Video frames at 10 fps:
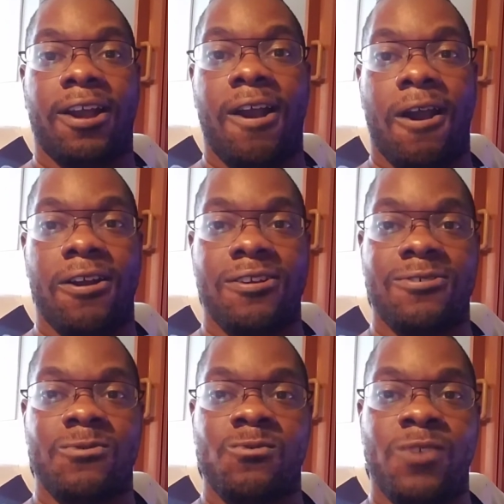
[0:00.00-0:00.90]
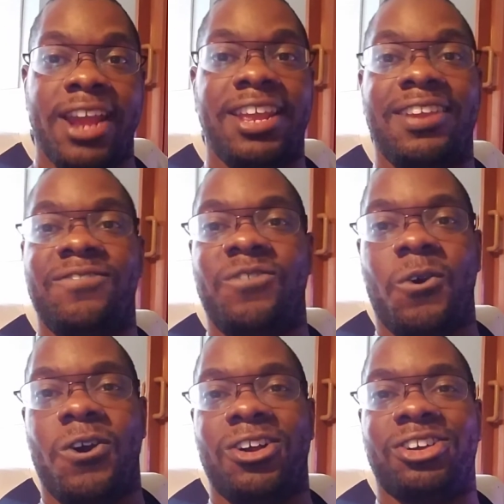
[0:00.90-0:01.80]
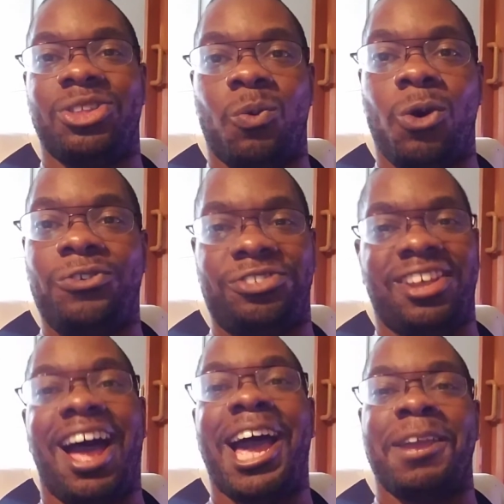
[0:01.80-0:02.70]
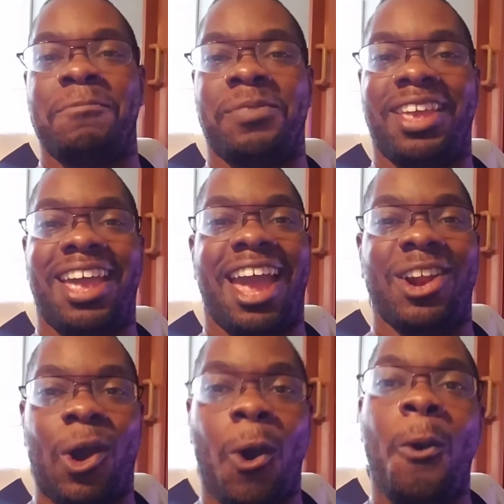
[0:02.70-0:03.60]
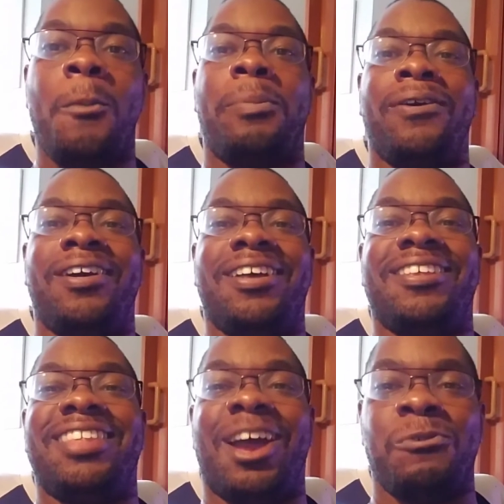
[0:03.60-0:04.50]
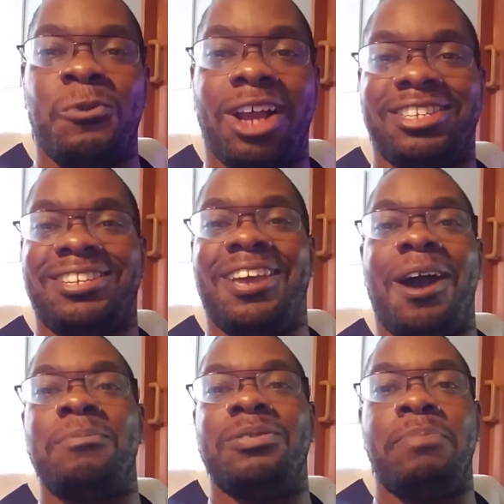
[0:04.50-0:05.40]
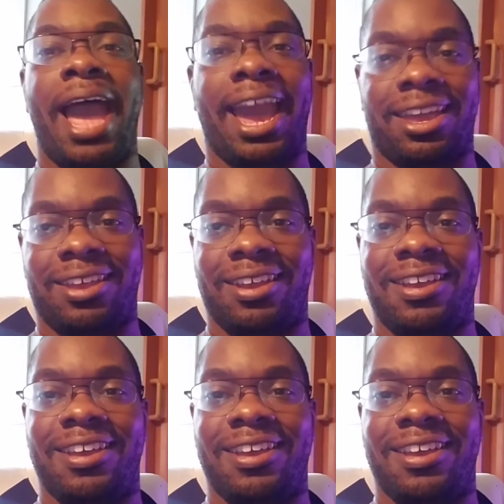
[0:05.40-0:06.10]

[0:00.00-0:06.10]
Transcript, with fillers: are ready for the wolf time and hope that Russ comes back